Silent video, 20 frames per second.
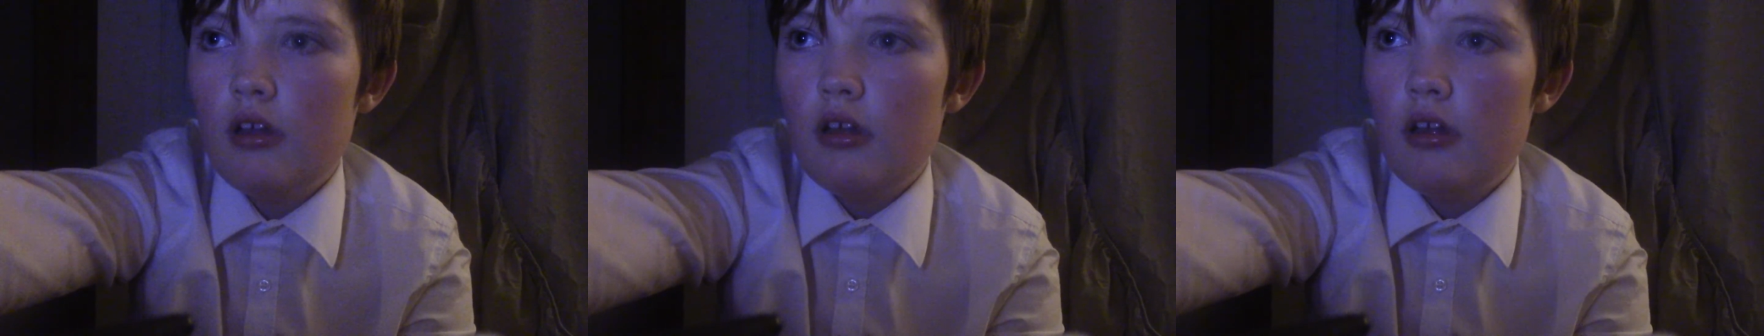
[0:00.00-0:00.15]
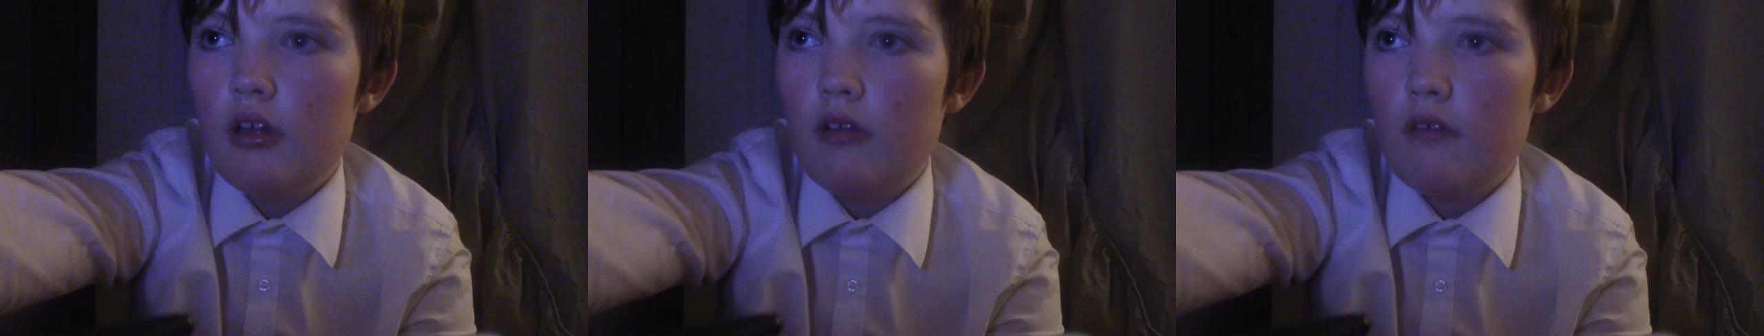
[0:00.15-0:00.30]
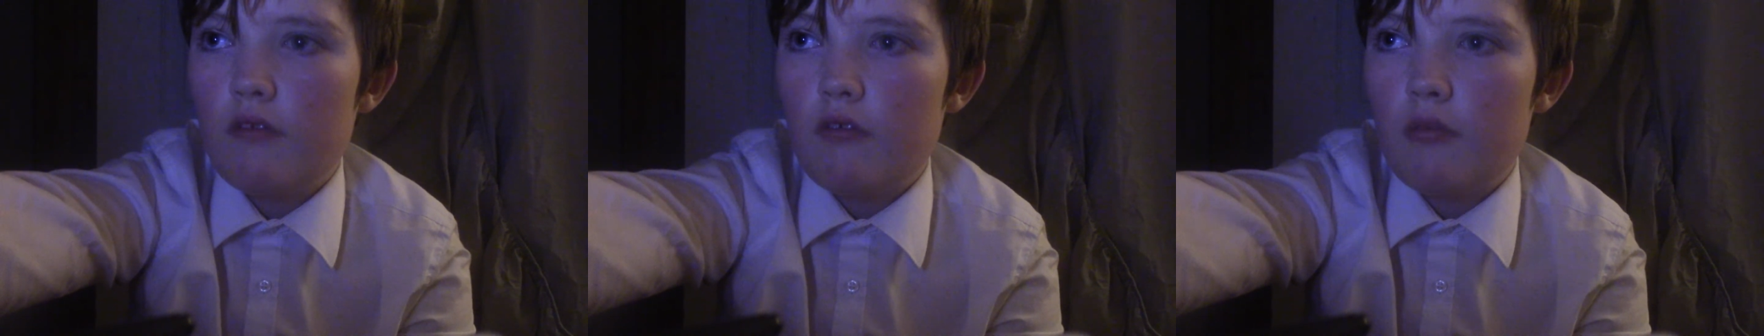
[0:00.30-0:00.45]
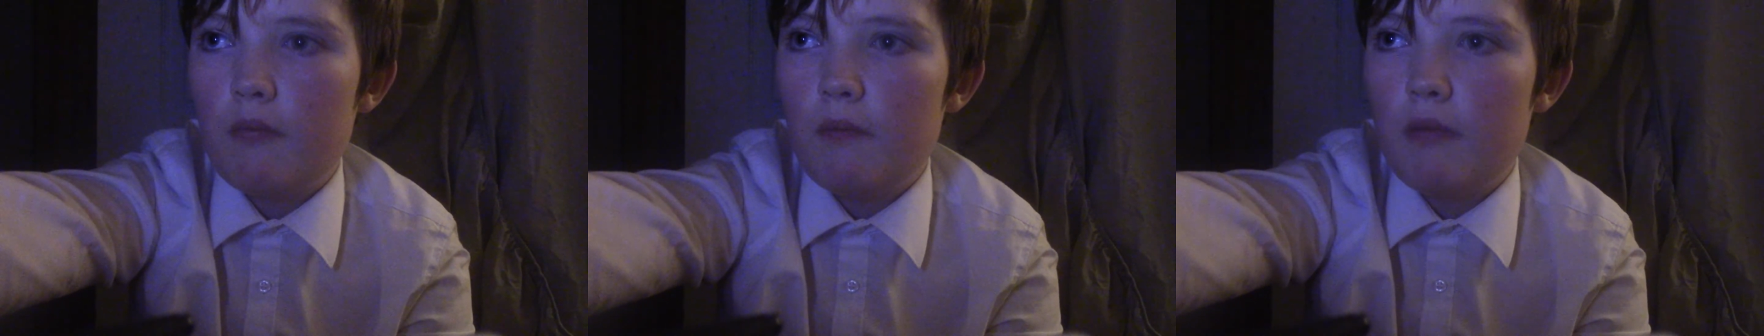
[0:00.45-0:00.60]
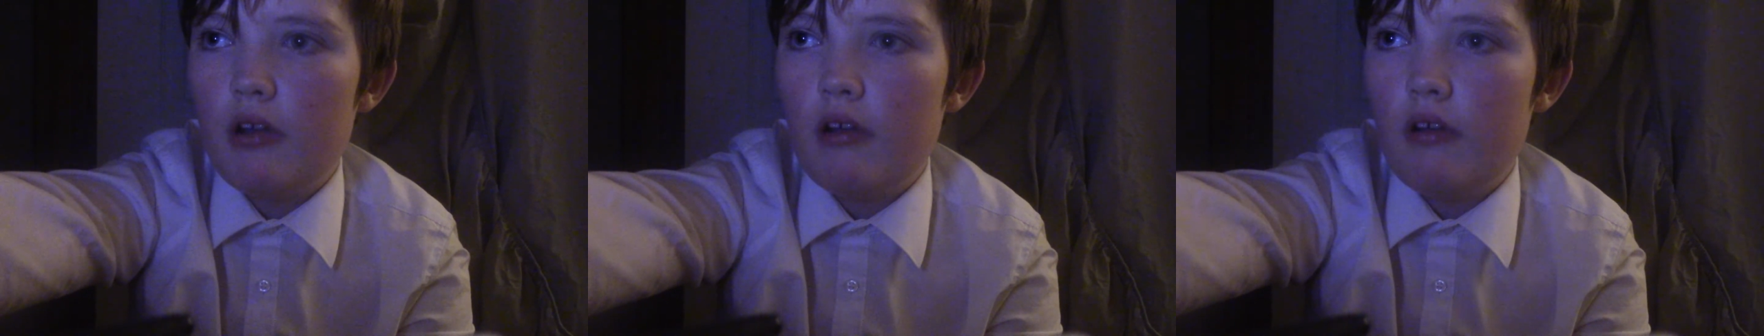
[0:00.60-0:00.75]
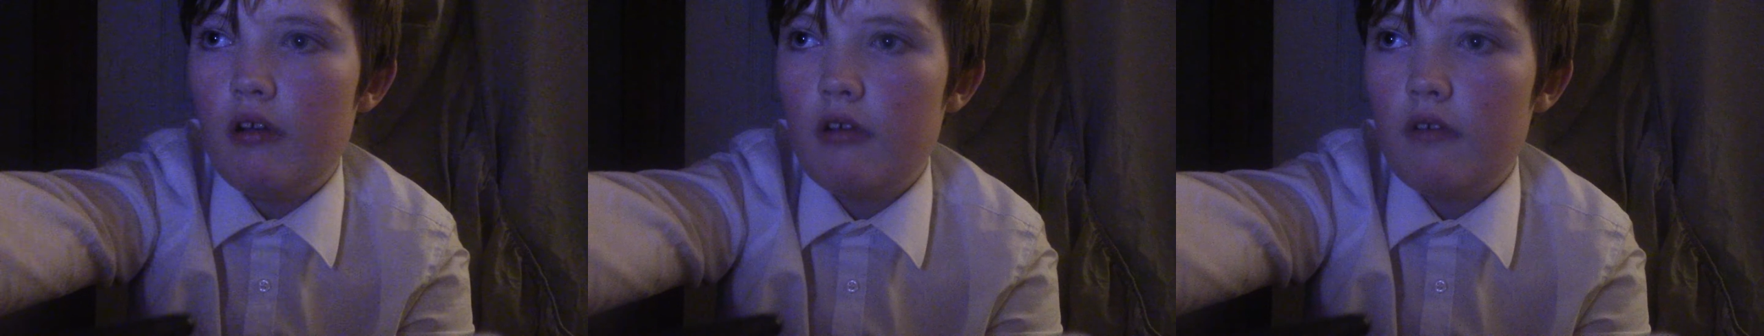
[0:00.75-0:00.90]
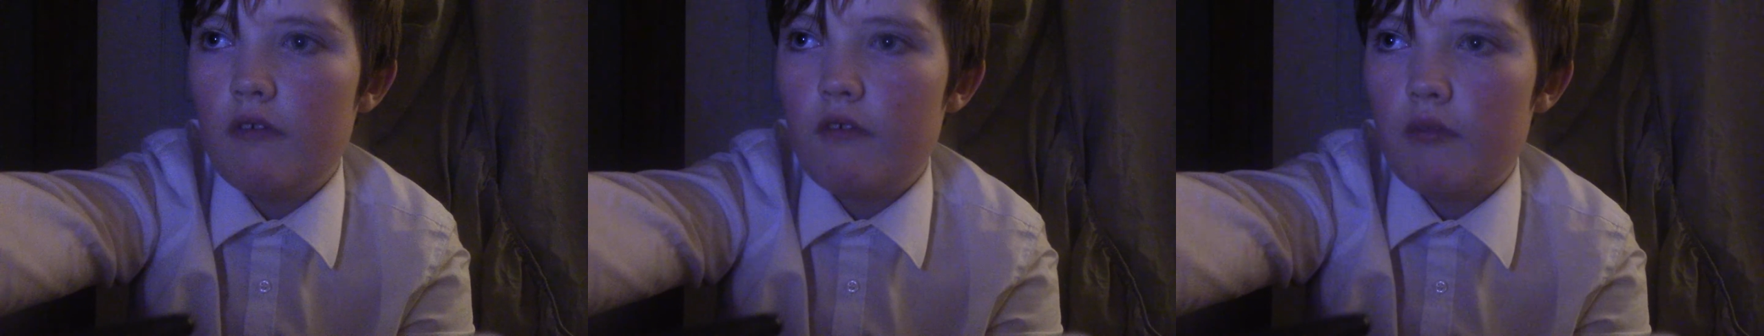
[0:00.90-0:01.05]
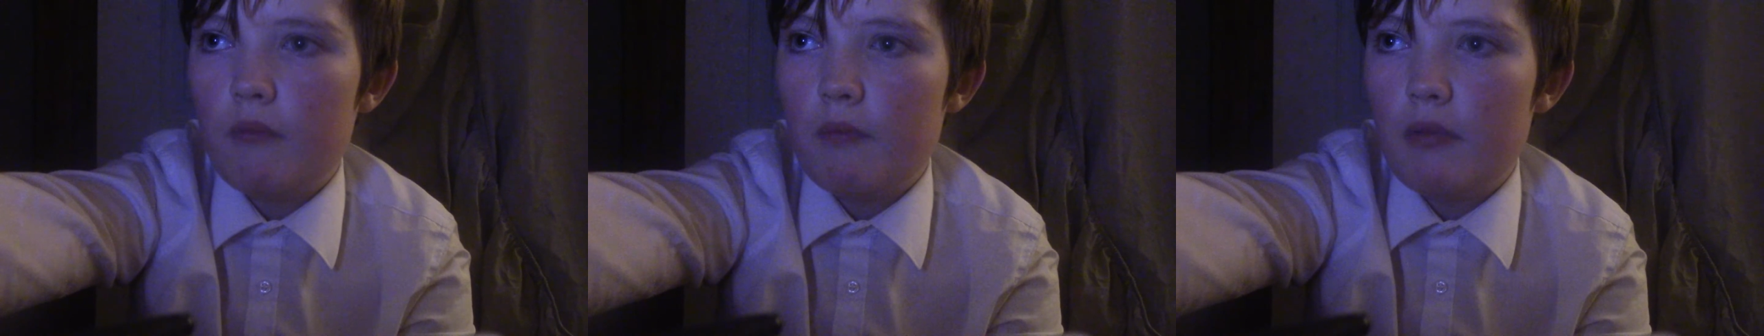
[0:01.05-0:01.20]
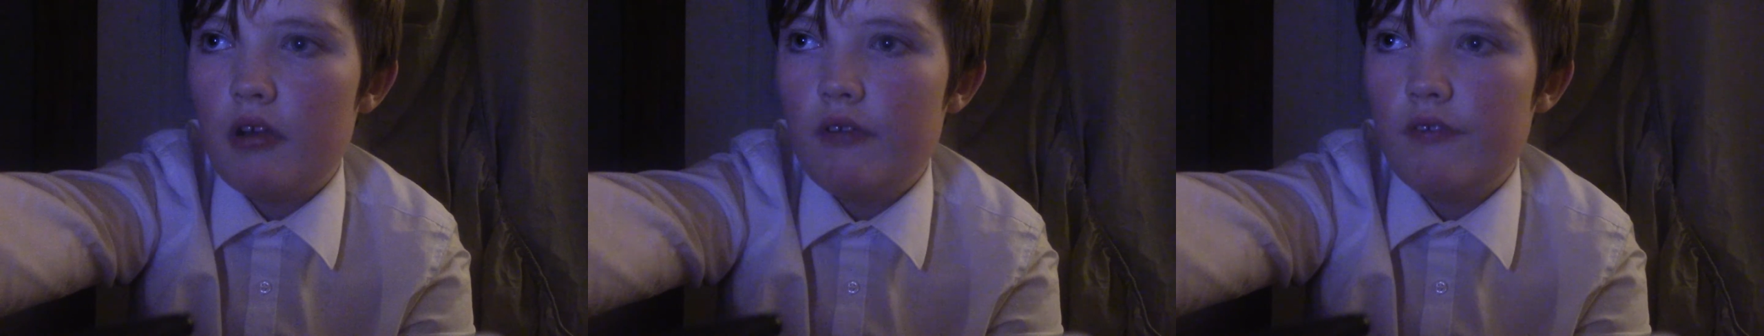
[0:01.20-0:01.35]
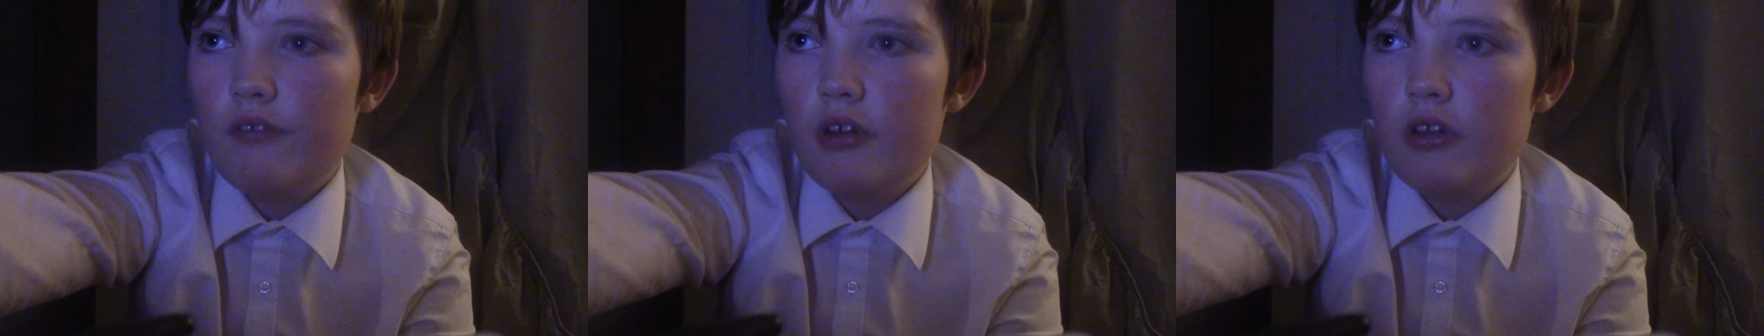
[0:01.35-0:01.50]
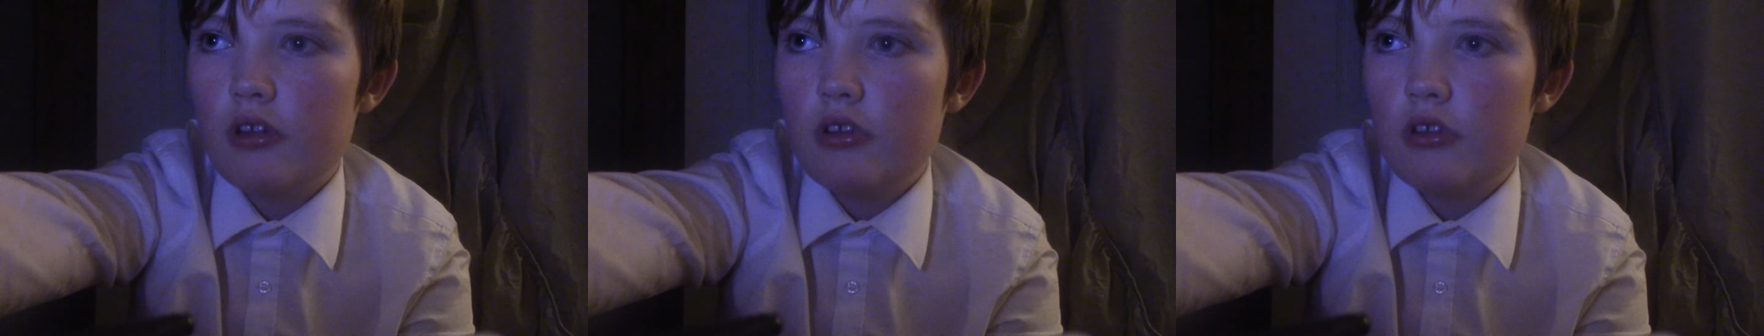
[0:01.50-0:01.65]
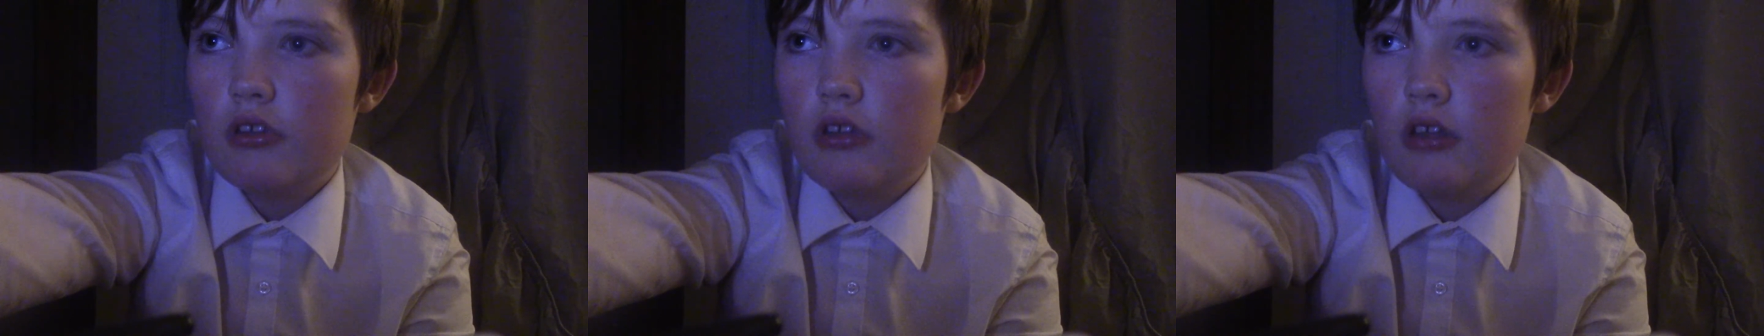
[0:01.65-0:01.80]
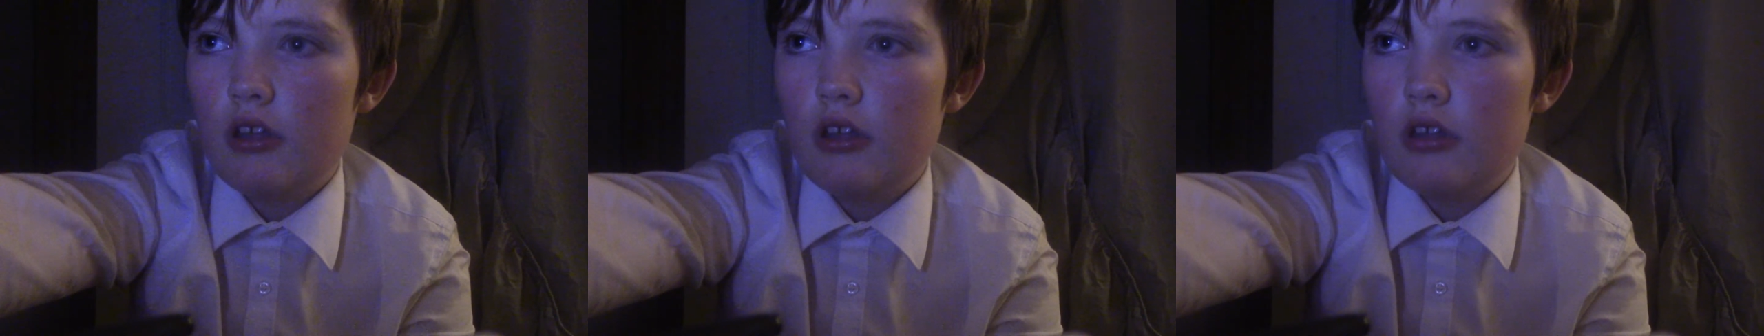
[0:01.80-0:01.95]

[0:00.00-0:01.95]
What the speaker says: from Belfast.